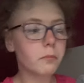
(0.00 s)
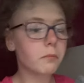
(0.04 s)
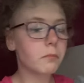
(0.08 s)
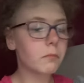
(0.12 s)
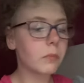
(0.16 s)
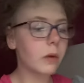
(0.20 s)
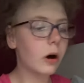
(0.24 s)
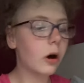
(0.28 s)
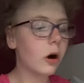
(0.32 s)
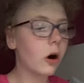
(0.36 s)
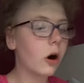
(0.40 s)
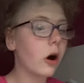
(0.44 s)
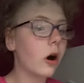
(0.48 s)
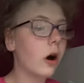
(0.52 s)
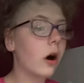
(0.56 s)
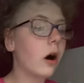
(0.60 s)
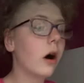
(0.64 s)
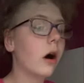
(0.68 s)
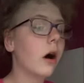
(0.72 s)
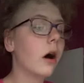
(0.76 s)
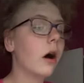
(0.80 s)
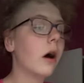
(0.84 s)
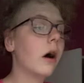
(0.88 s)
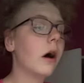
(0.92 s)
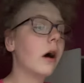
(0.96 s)
But
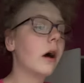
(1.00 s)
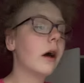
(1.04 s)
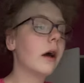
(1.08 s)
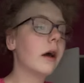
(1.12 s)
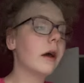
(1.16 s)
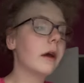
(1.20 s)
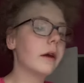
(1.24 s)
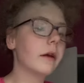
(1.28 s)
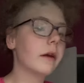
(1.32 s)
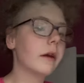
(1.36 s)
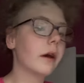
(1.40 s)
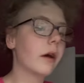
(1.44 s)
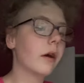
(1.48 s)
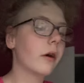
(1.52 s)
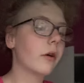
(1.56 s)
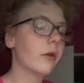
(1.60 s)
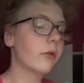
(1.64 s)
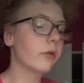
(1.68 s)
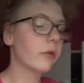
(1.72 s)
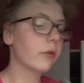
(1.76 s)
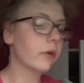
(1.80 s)
yeah, so